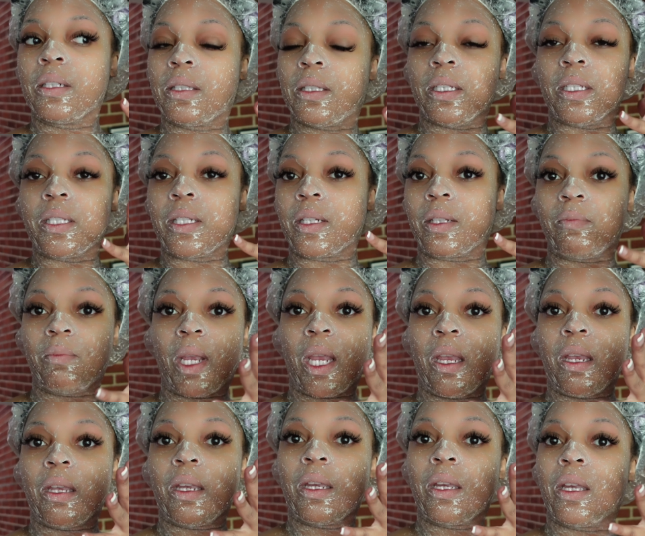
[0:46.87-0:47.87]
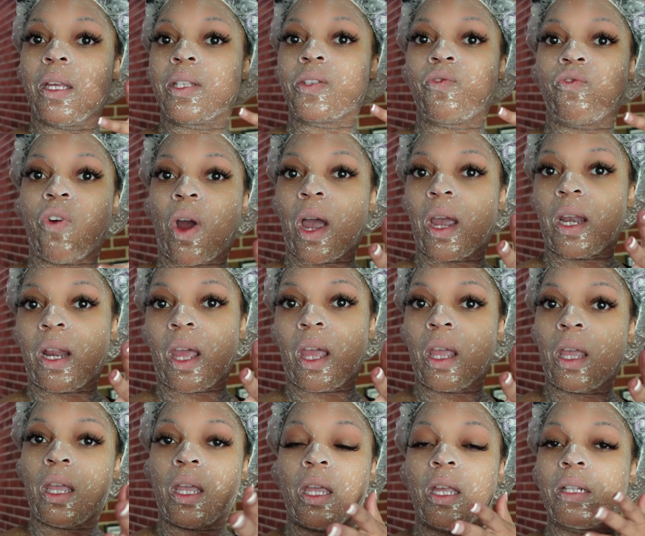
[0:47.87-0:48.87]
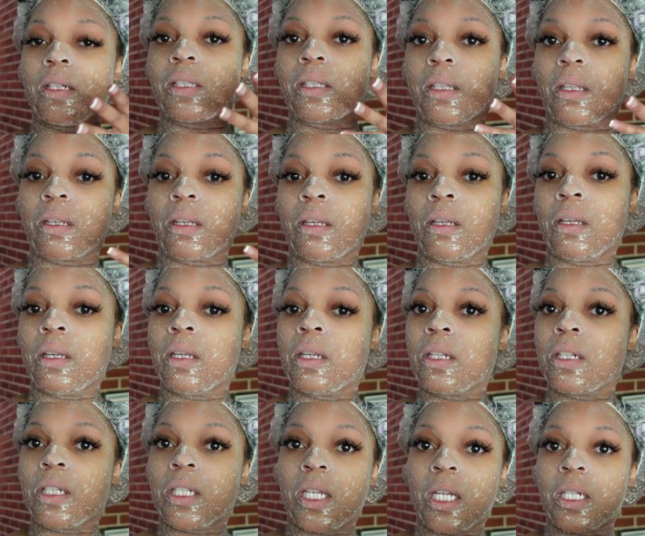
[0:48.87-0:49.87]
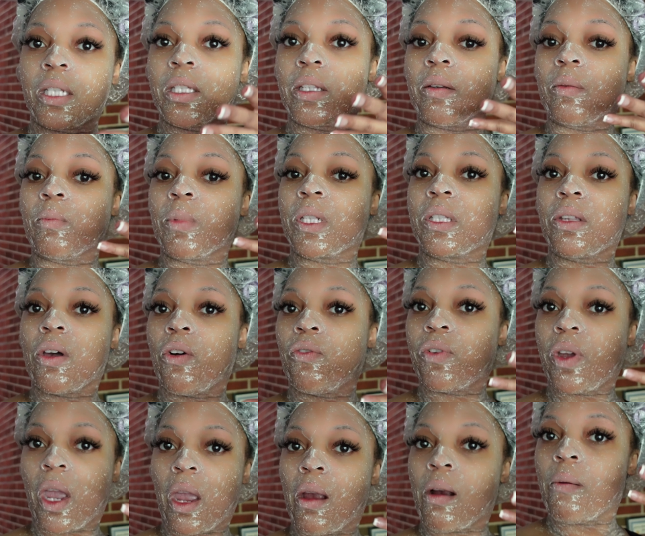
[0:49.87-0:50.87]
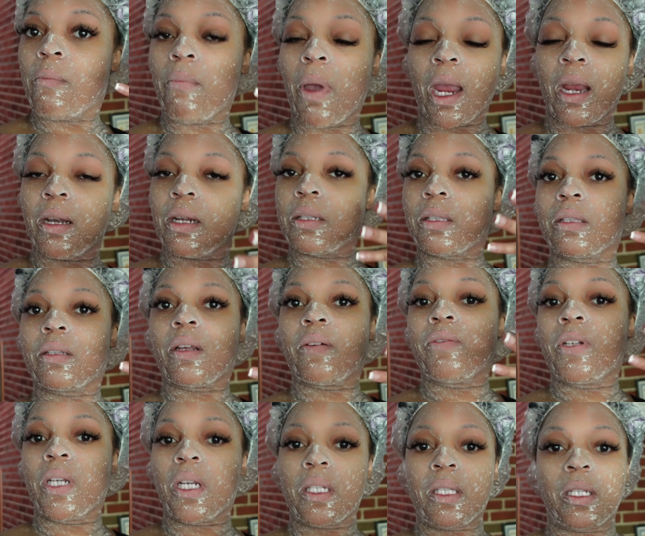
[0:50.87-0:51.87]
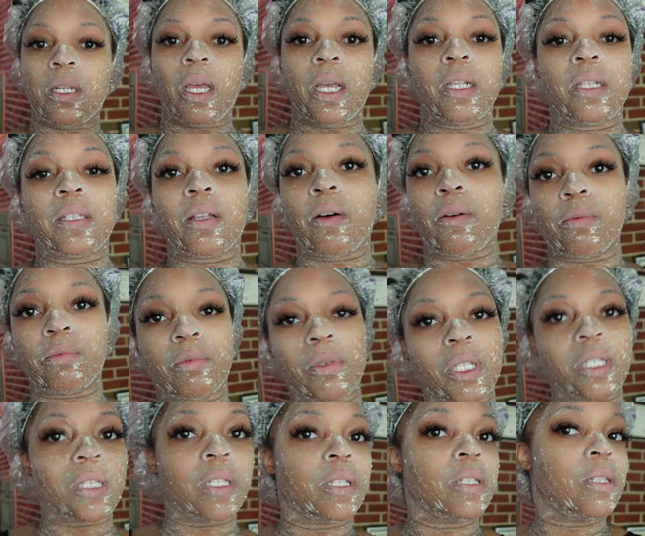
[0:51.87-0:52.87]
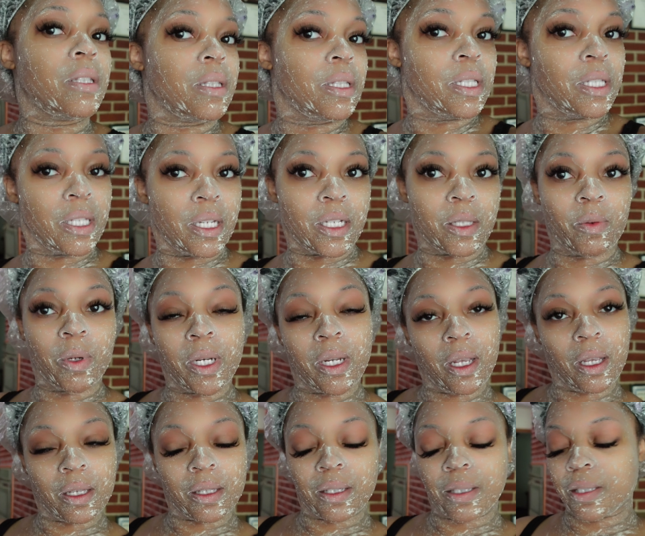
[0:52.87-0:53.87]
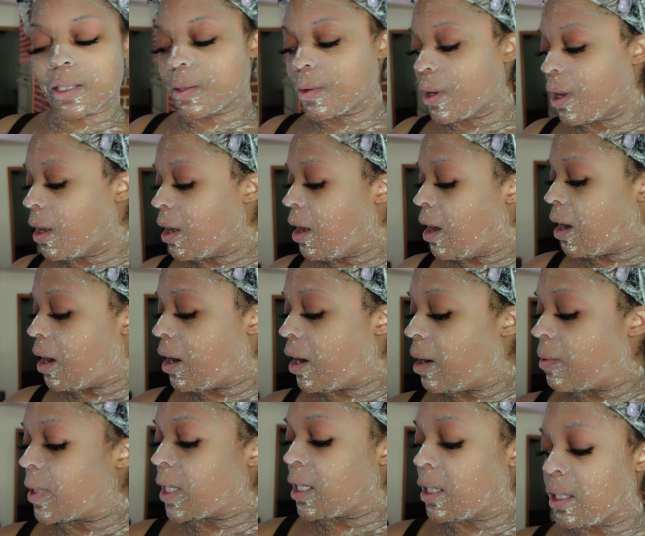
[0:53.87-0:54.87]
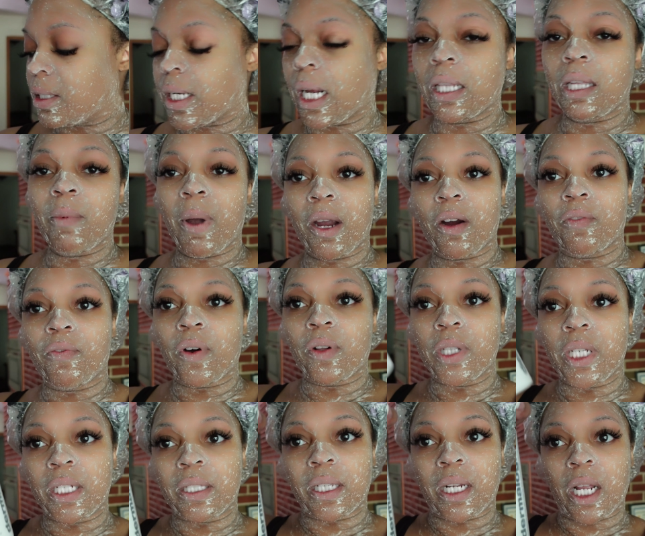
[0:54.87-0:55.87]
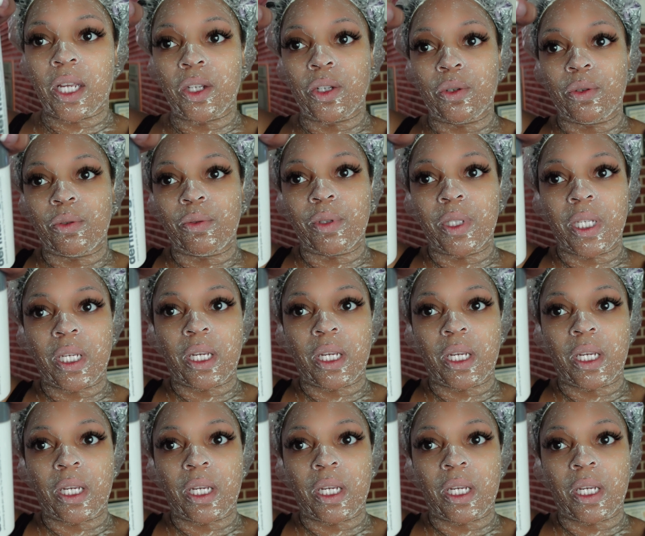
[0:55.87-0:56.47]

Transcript: this is me it's friday it's get some self-care maintenance stuff done today so this is says what it is um, the daily microfoliant that i use